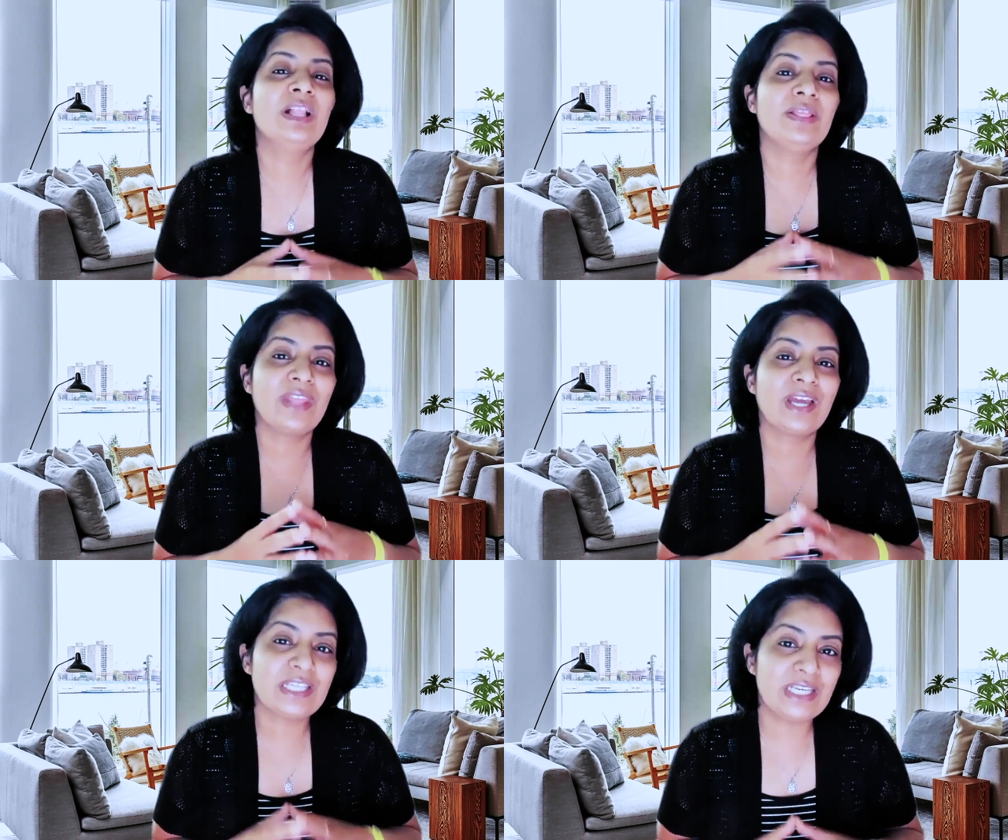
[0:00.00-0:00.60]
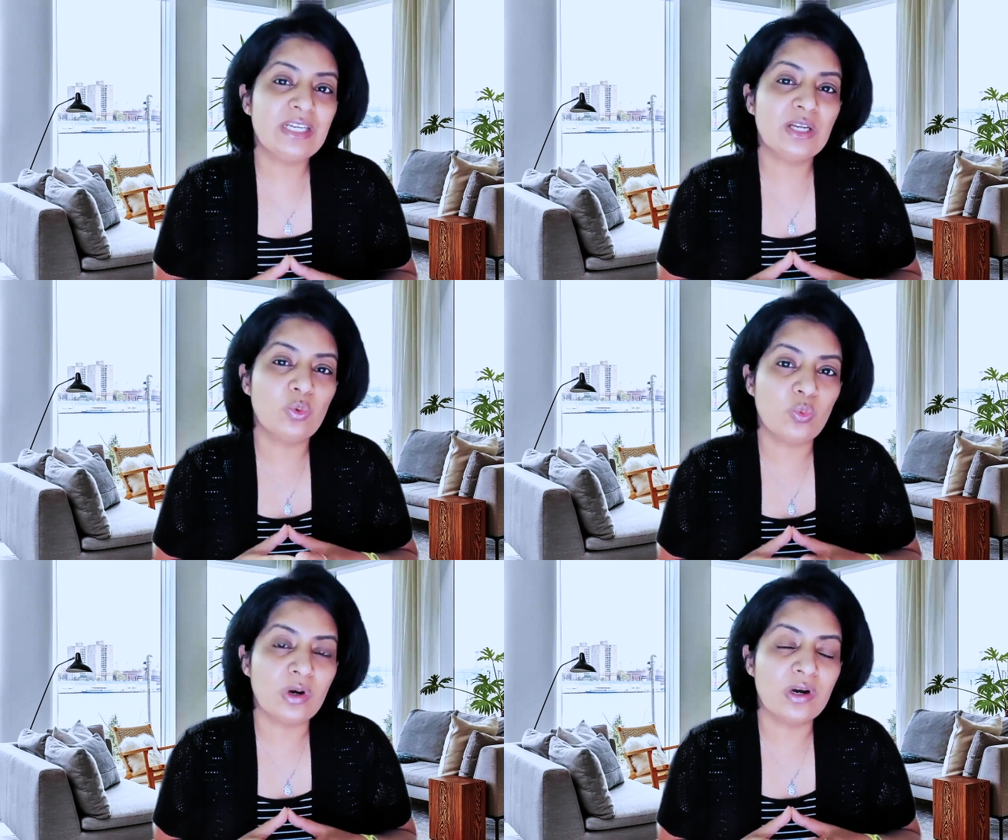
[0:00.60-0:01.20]
that inner
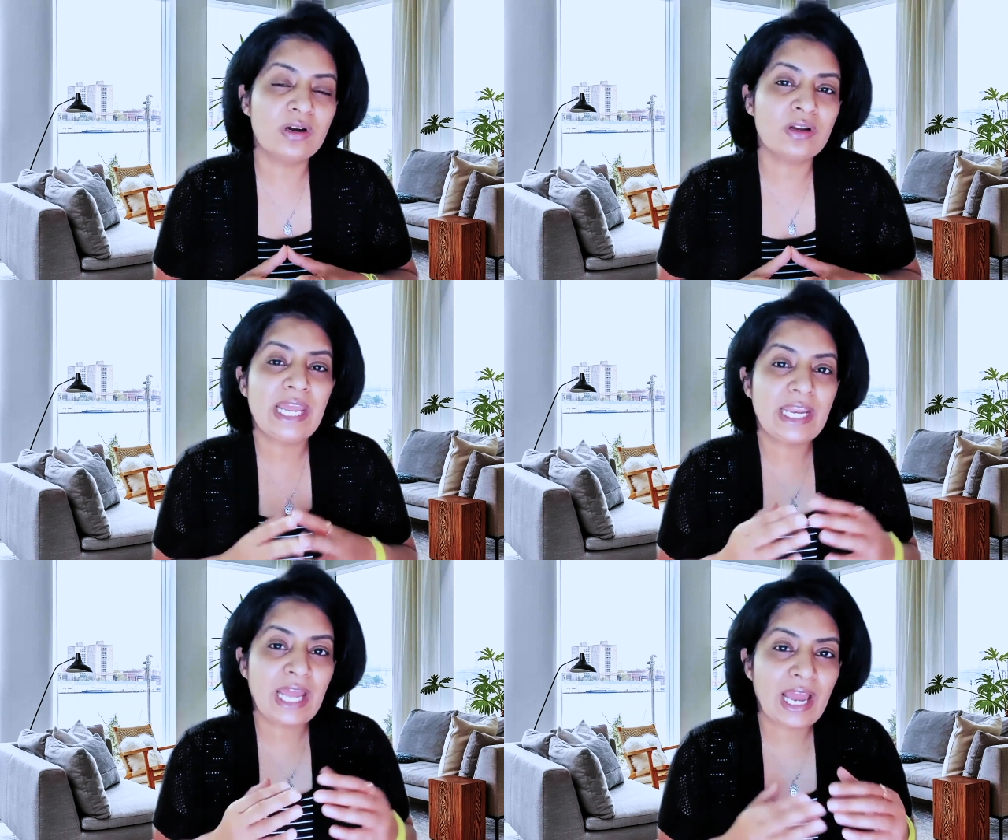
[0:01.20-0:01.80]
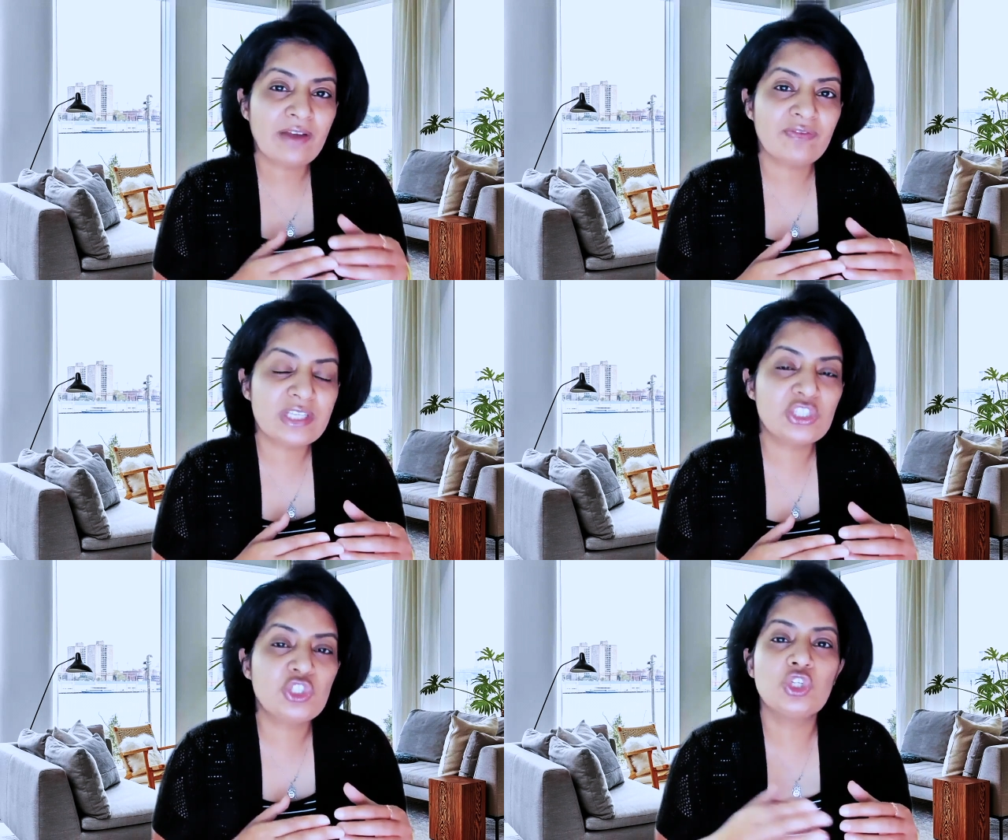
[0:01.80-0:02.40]
work and have
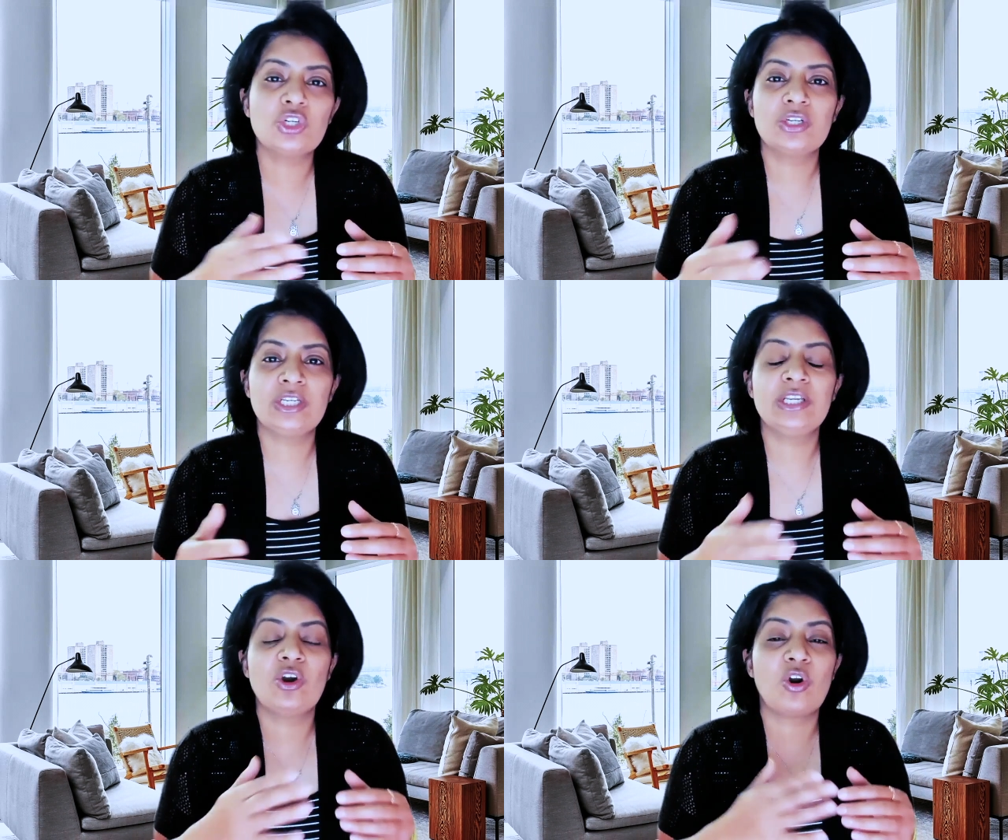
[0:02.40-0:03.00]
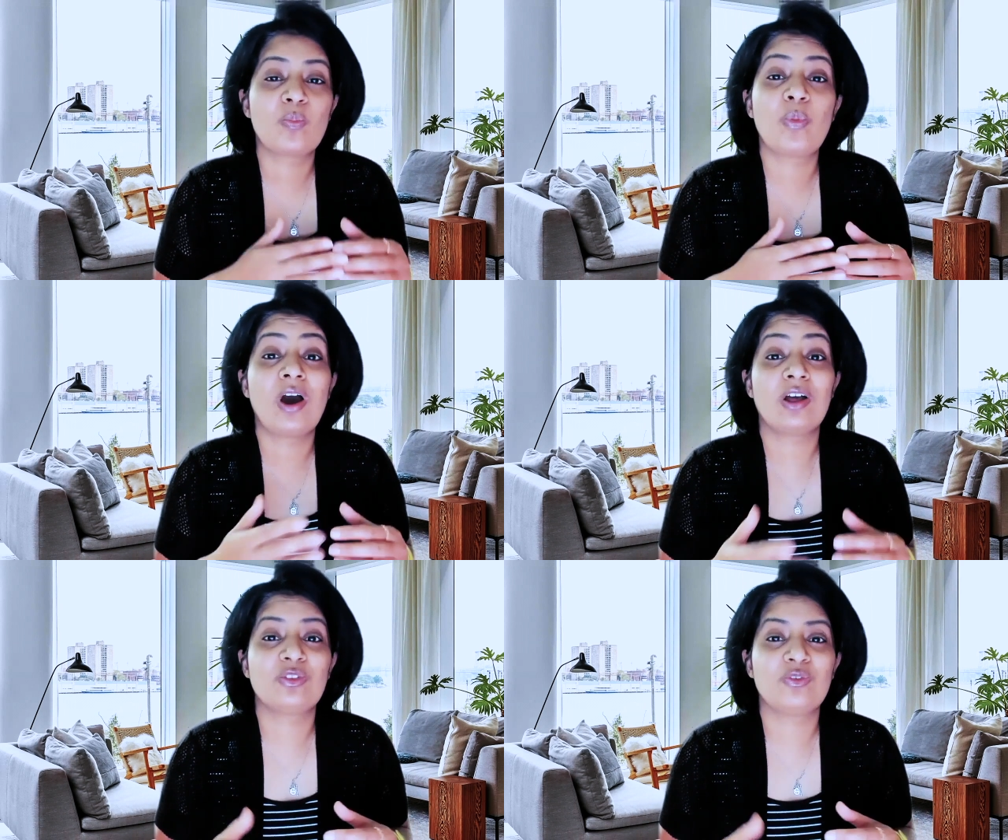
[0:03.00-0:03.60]
this journey or
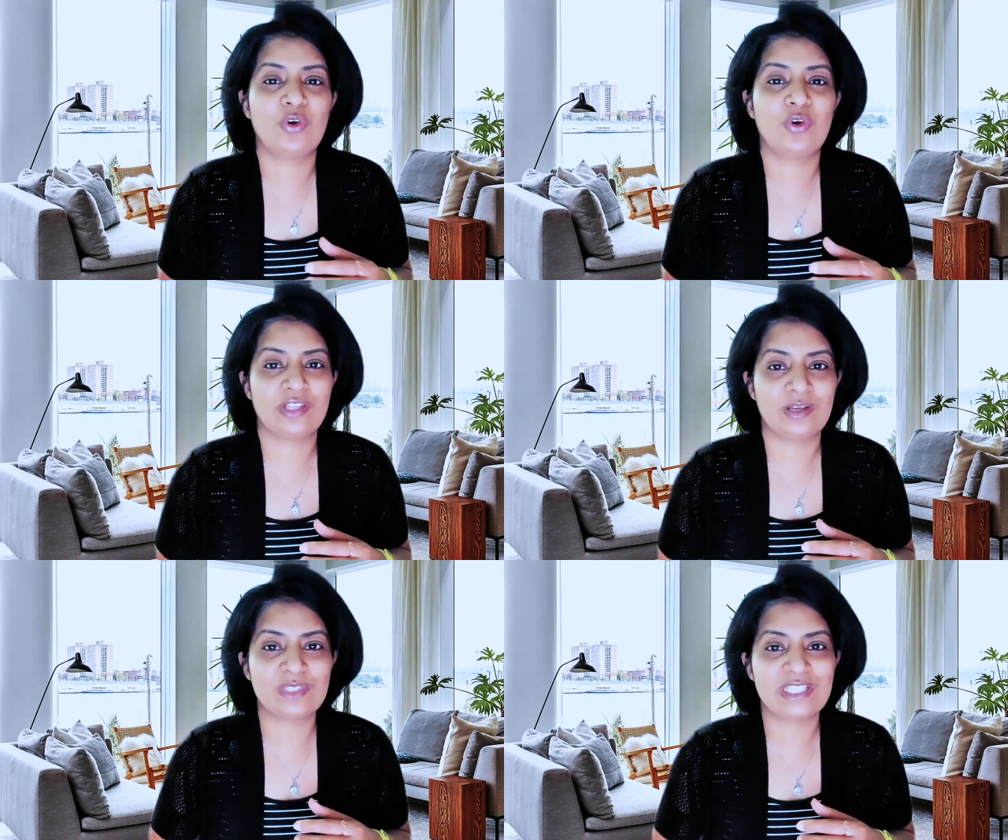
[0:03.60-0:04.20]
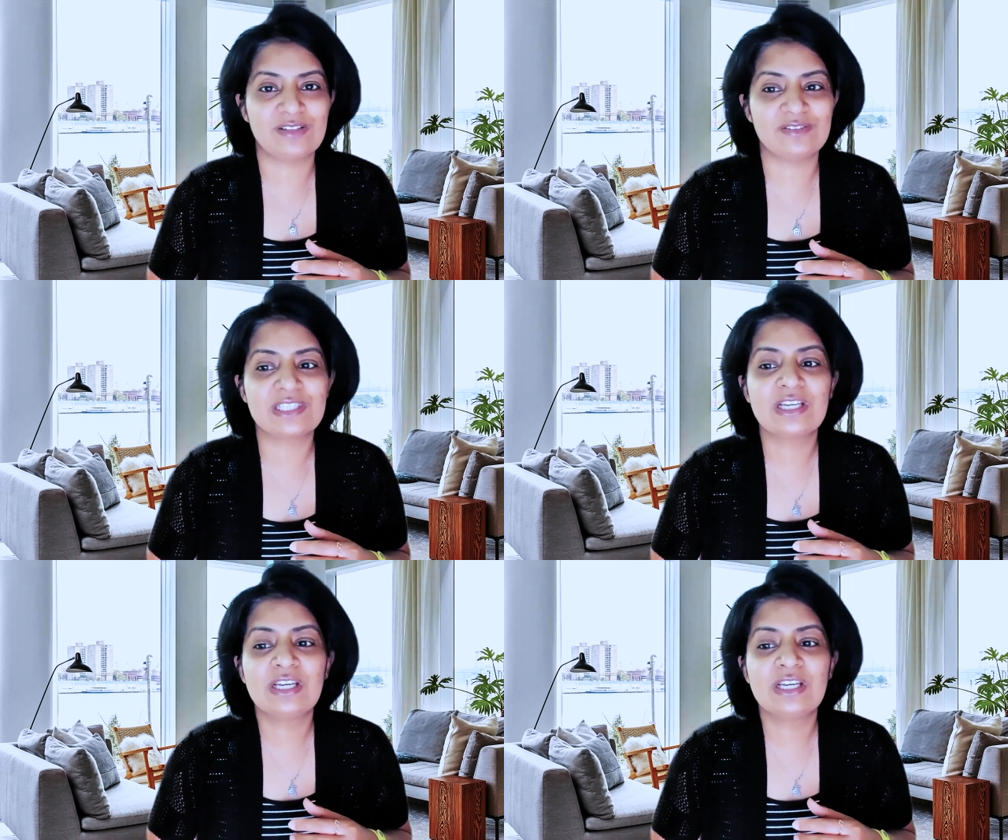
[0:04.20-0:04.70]
path for themselves.